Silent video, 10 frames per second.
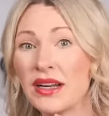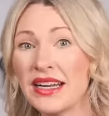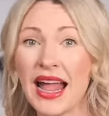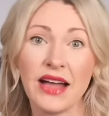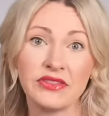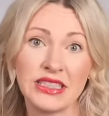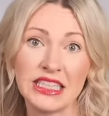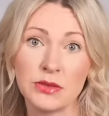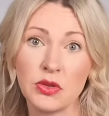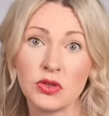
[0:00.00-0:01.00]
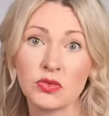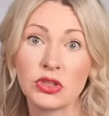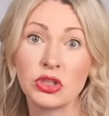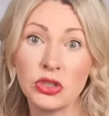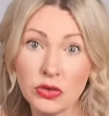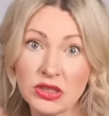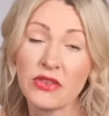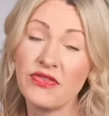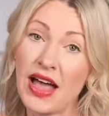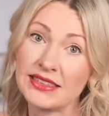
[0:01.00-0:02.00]
and a half teaspoons reduce
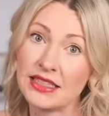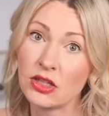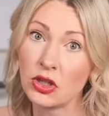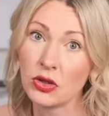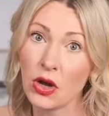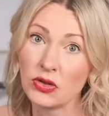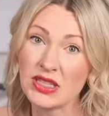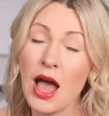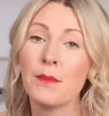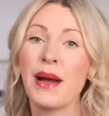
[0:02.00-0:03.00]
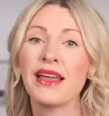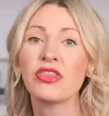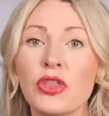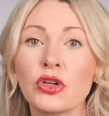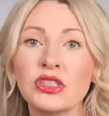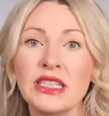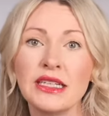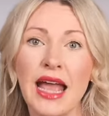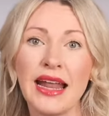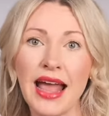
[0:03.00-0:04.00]
fasting glucose by
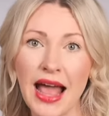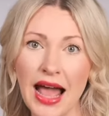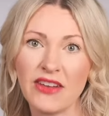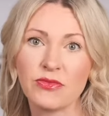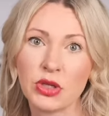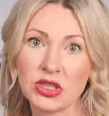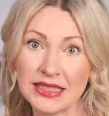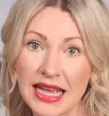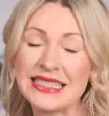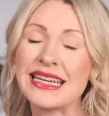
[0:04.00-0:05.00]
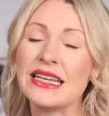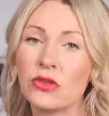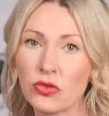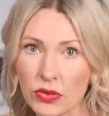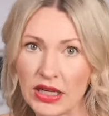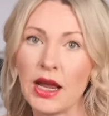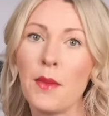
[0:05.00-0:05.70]
13.5% in three